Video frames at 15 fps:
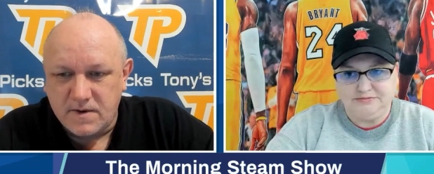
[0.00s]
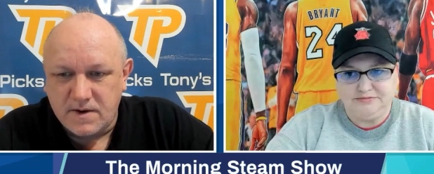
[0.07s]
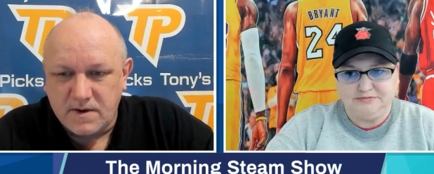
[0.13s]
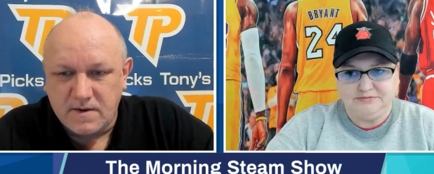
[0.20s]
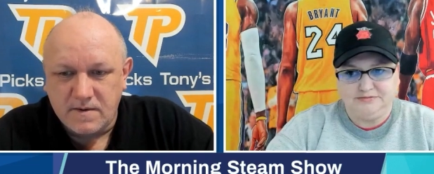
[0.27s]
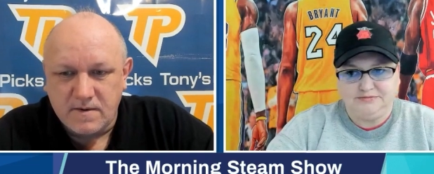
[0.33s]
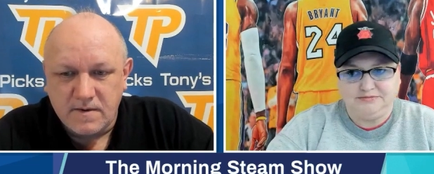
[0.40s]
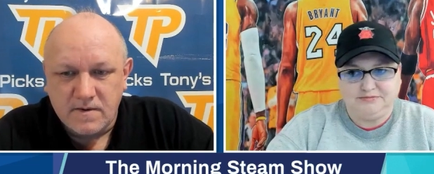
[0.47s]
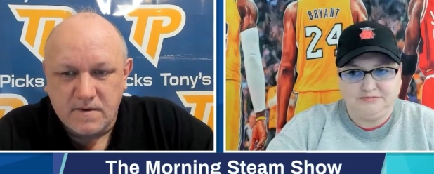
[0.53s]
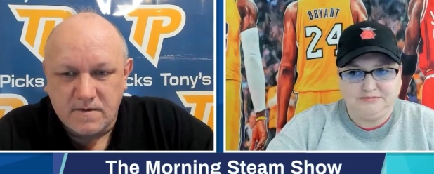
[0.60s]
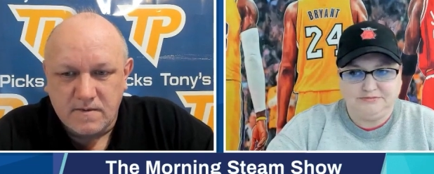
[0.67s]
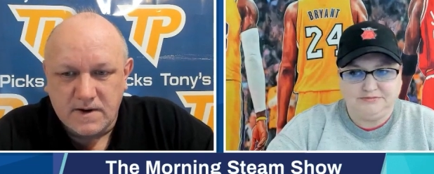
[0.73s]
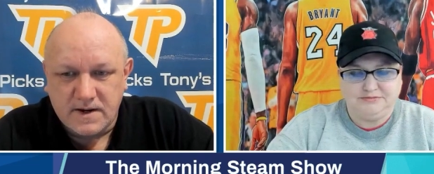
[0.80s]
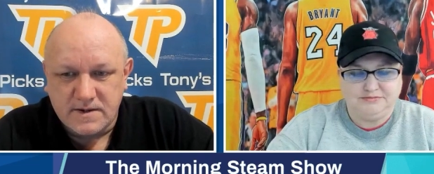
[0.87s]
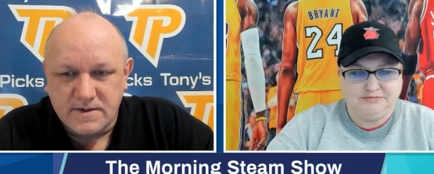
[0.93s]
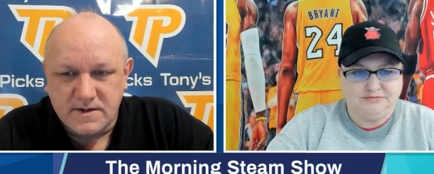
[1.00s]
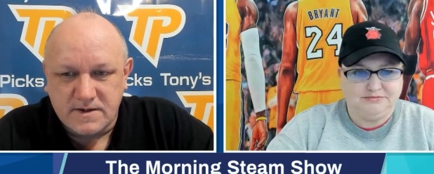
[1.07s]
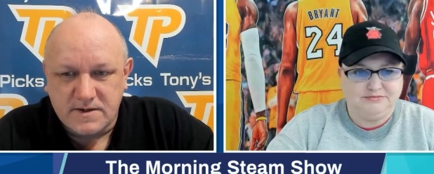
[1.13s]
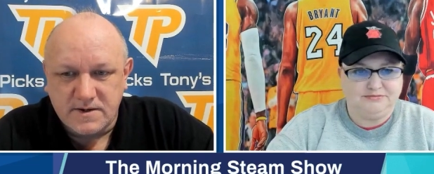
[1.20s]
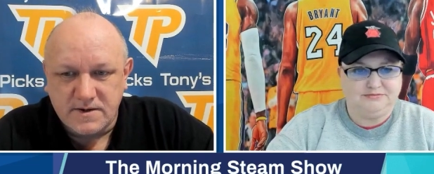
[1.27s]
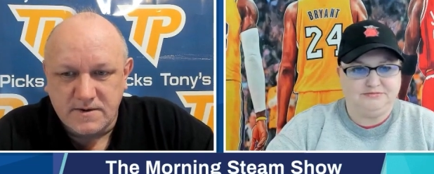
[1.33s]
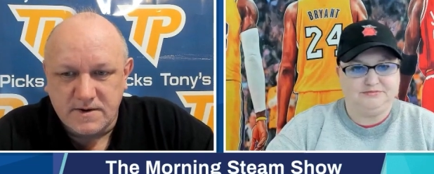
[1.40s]
Speaker 1: uh, race to
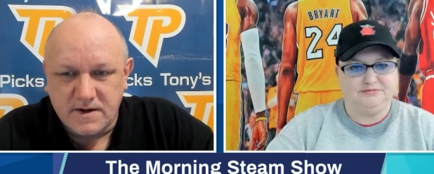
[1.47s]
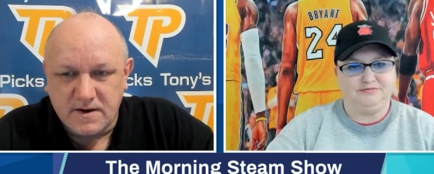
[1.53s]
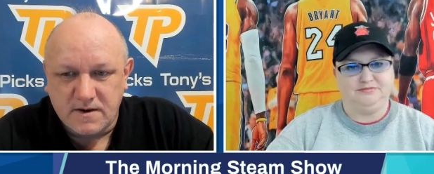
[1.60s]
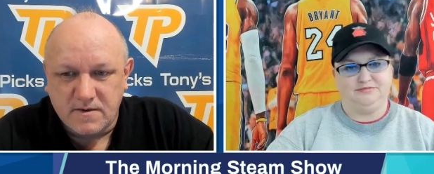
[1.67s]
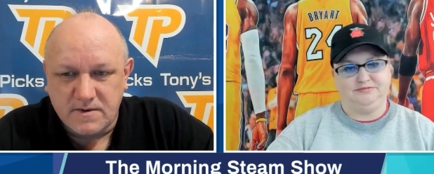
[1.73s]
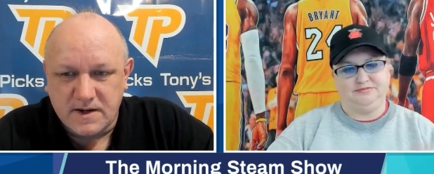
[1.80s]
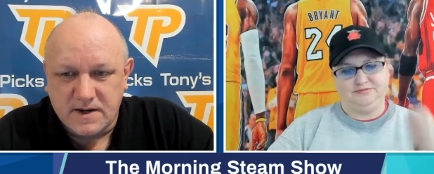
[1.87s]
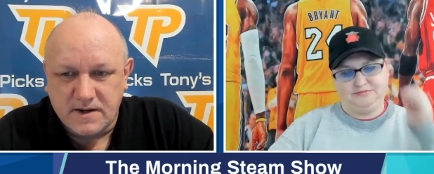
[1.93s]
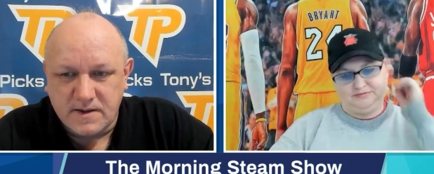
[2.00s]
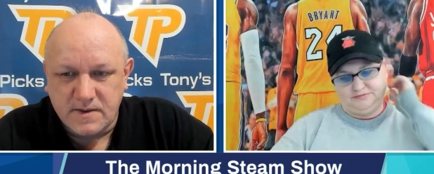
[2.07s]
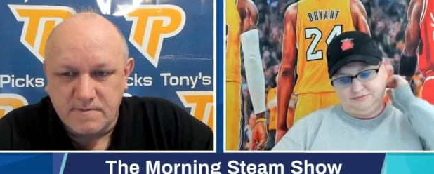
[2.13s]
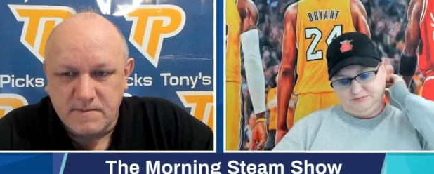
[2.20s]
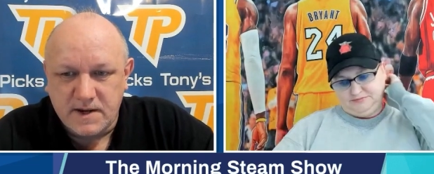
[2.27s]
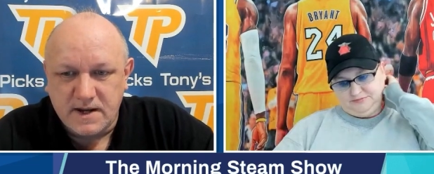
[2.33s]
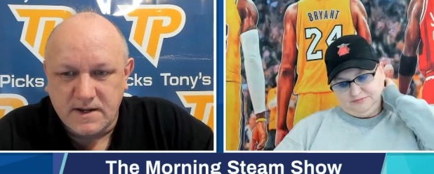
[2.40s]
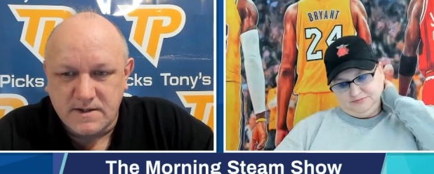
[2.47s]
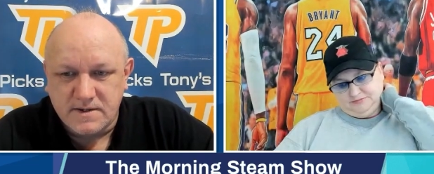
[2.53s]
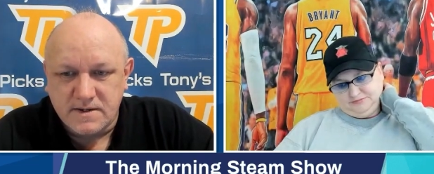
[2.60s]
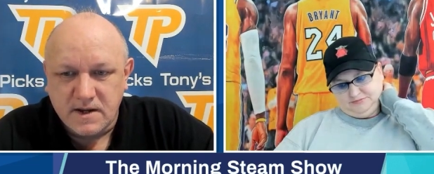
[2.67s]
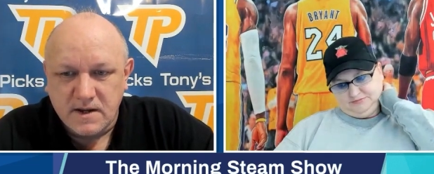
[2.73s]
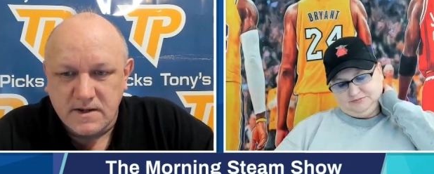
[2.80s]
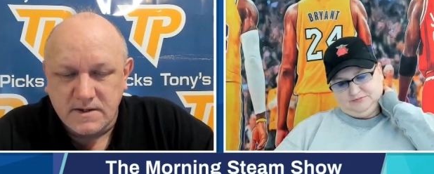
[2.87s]
two here, taking the Mets.
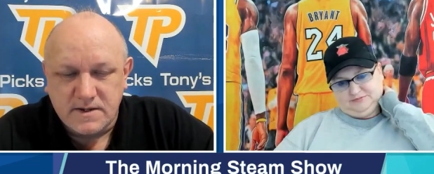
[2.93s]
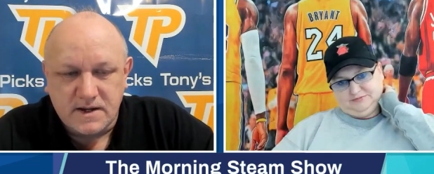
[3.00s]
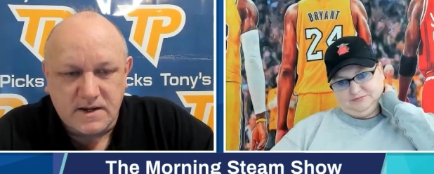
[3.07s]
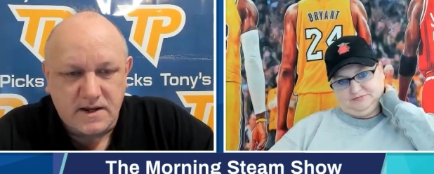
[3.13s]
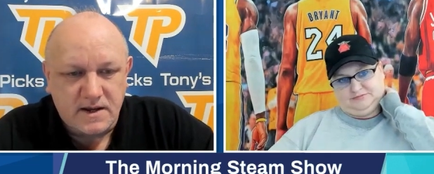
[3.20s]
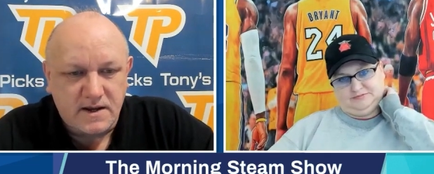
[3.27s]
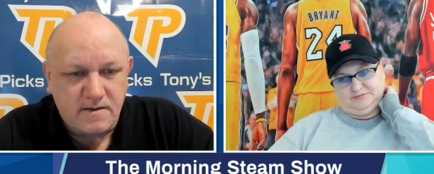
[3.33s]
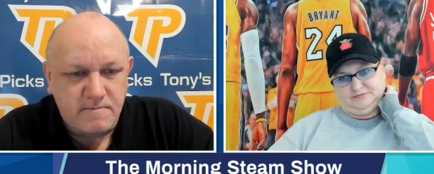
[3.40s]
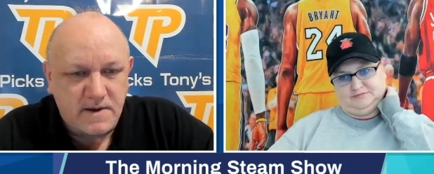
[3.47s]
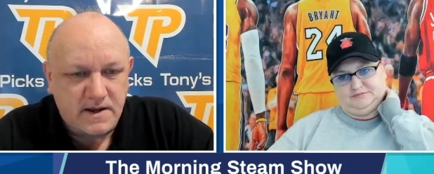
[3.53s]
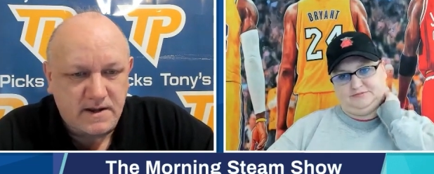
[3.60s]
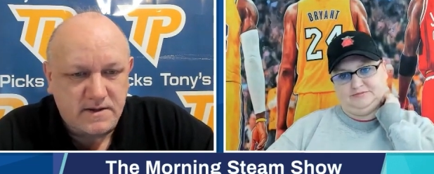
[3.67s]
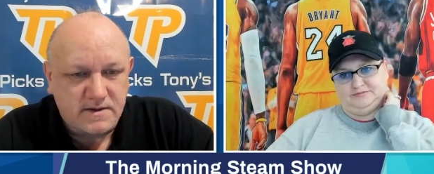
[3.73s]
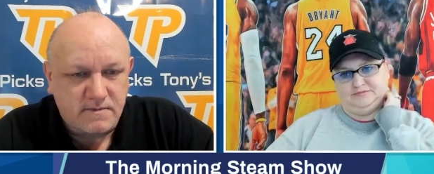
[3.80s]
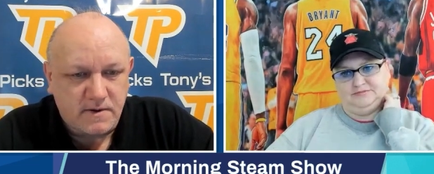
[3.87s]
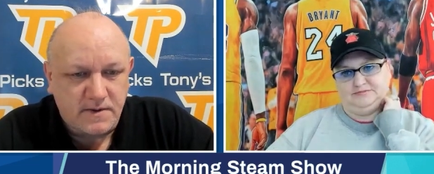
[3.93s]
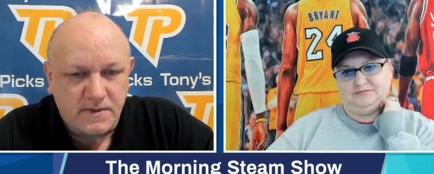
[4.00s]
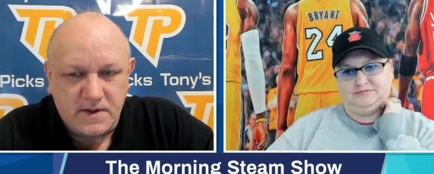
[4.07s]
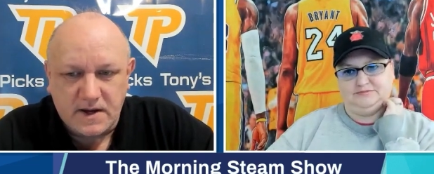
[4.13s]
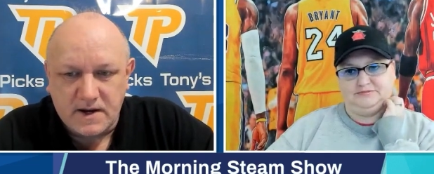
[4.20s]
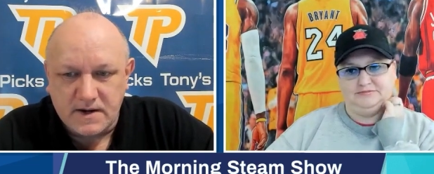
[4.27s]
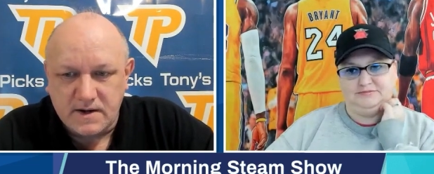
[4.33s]
Ziggy Mets run
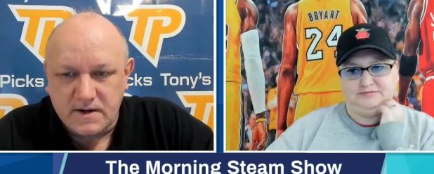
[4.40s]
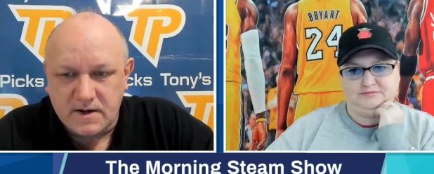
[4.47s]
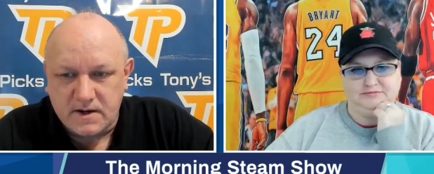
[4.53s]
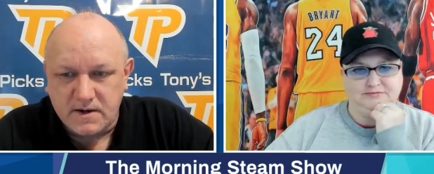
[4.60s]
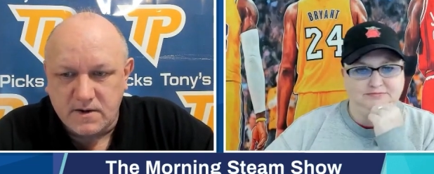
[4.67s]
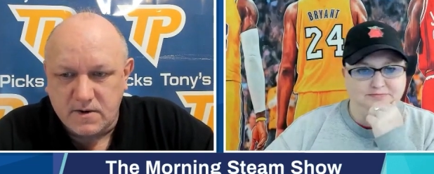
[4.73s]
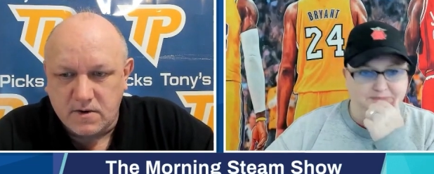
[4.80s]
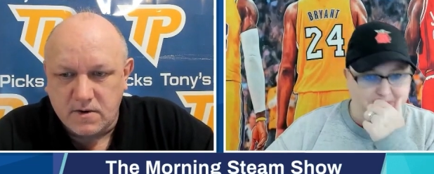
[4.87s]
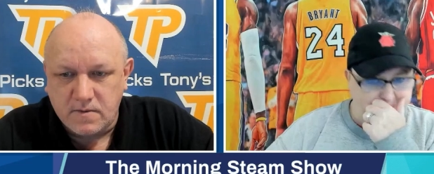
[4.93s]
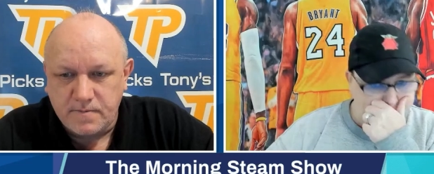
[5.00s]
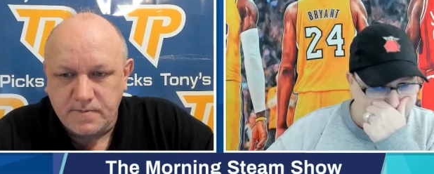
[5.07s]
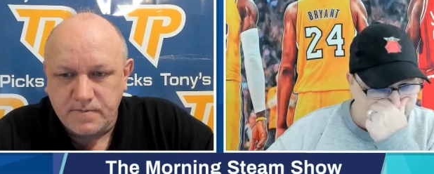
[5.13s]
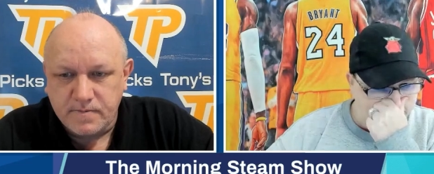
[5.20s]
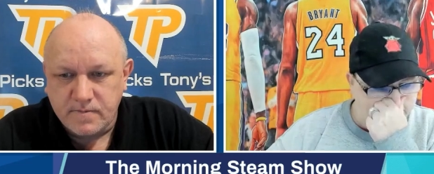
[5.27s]
line and under.